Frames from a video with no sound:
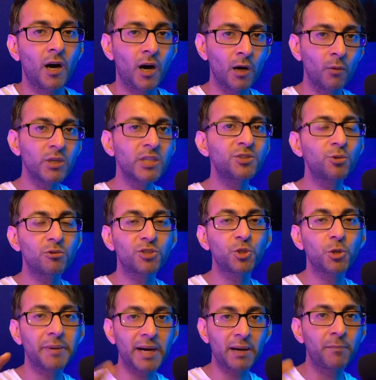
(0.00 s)
I want to talk to you
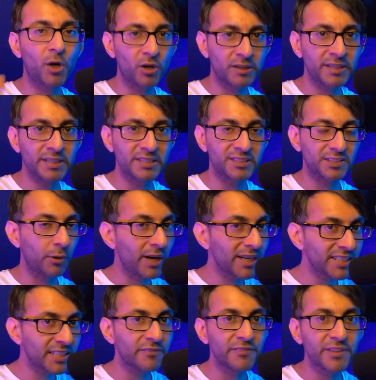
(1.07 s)
about marquees. Now, I
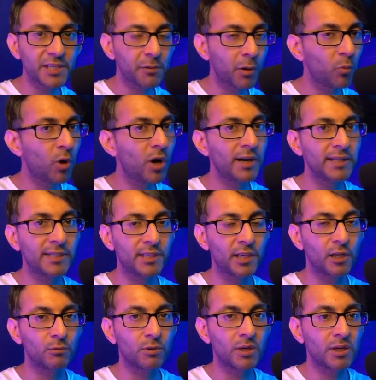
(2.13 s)
did a video a while
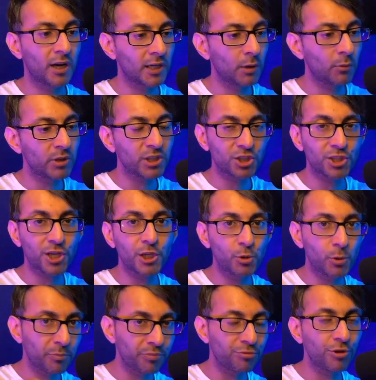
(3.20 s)
ago and I want to show you
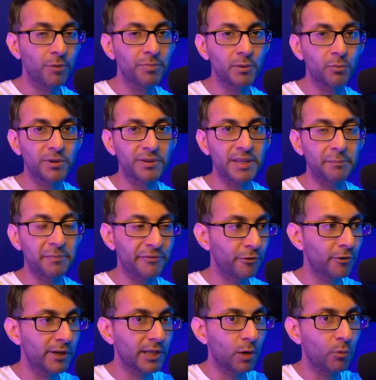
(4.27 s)
a problem with it before
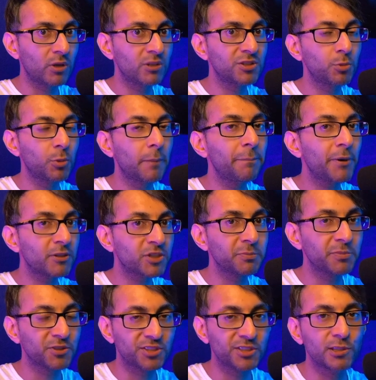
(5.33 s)
I go on to a
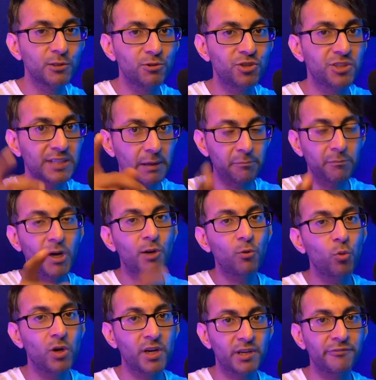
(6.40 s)
possible solution that might
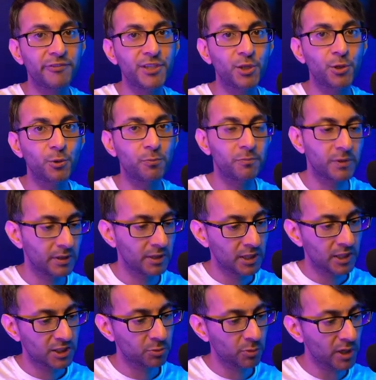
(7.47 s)
work for you.
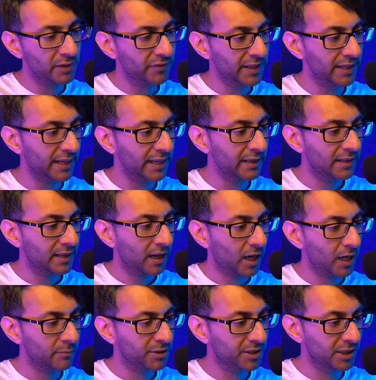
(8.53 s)
So over here,
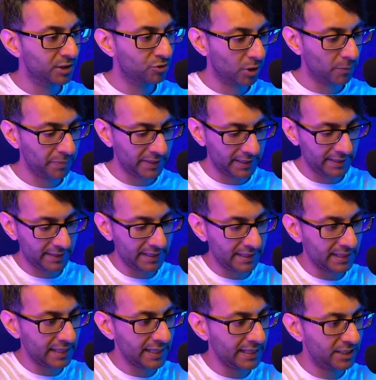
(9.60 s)
I'm just going to drop in
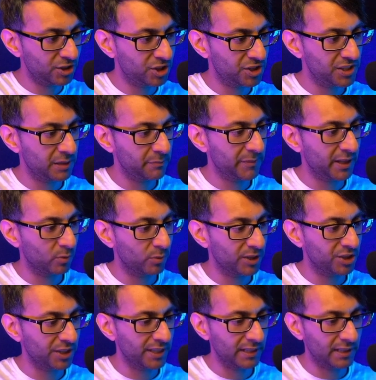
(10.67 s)
the HTML
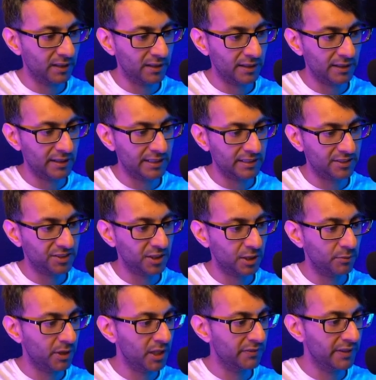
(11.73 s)
widget like so
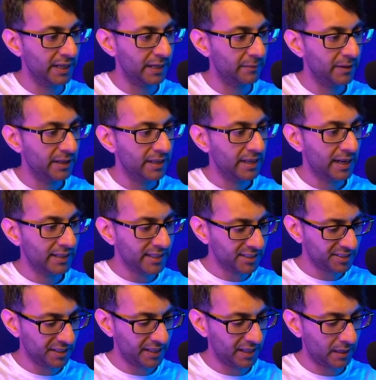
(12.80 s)
over here. And
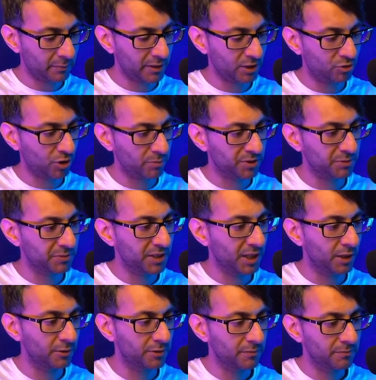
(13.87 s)
into here, I'm going to drop some
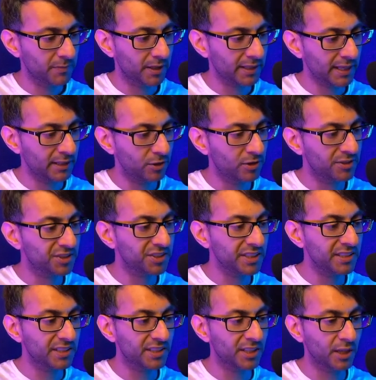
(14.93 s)
code. Okay, you can see
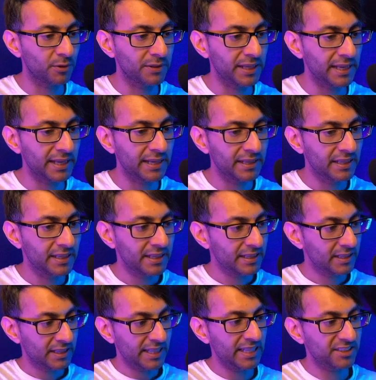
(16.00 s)
the code here.
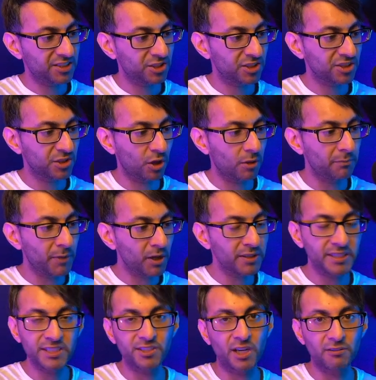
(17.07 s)
It's just got
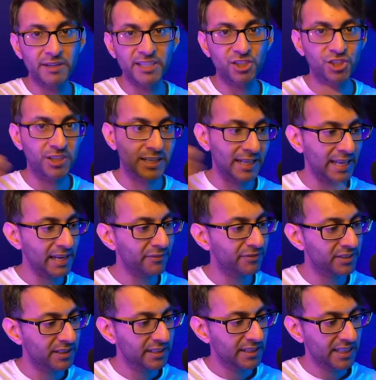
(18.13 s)
marquee direction
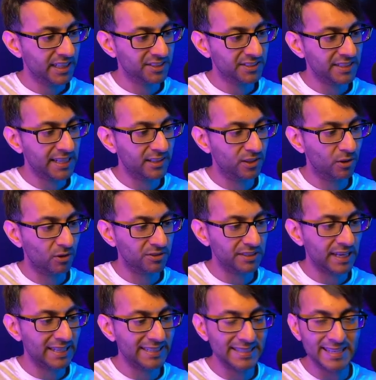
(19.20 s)
left. It's then got
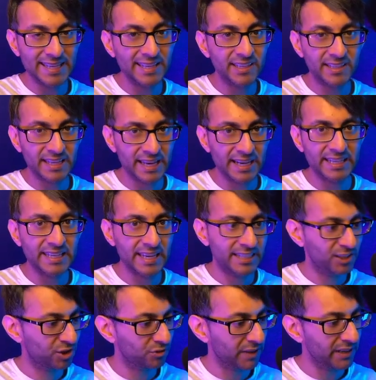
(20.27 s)
a link, a
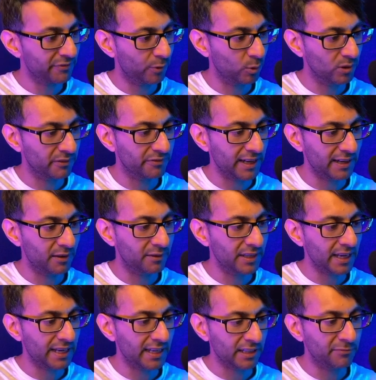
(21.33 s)
href, all of that,
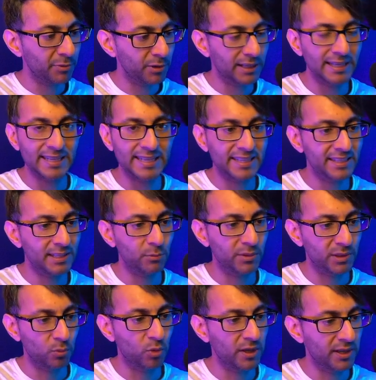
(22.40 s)
okay? And I've put a link in with
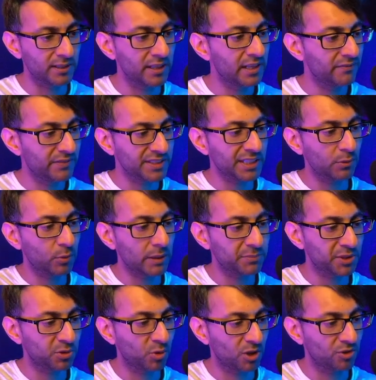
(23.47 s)
the word visit web
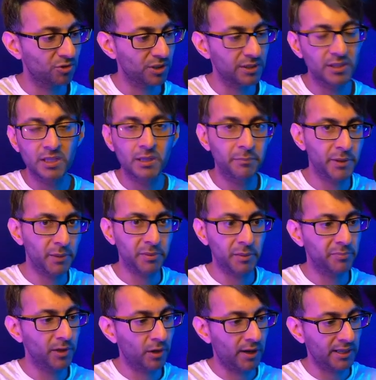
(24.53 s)
squadron, blah, blah,
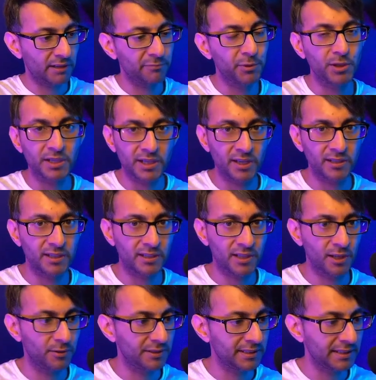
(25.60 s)
blah, and I've put a color
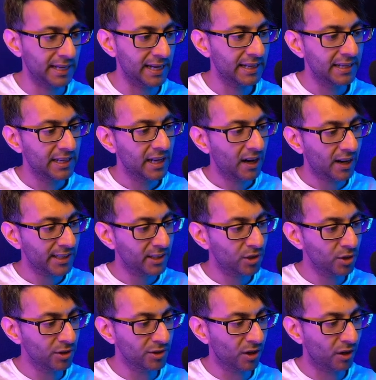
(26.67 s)
code in there. I
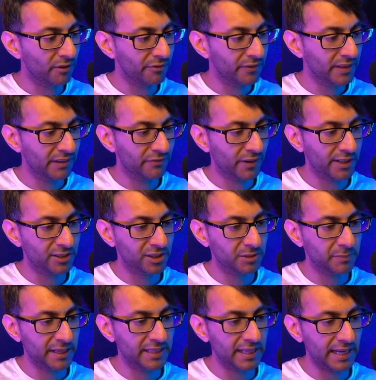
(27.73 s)
could have, if I just
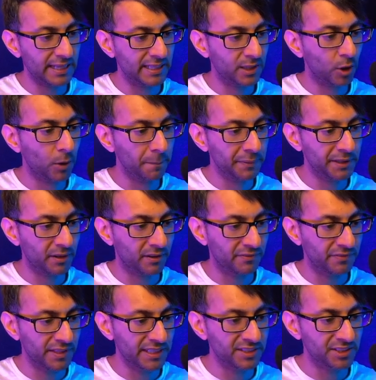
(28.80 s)
make a copy of
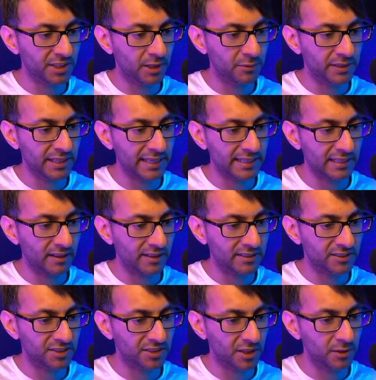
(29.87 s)
this, okay, like
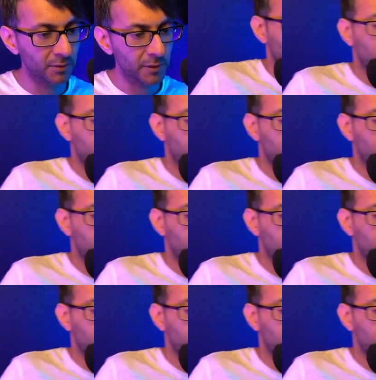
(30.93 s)
so.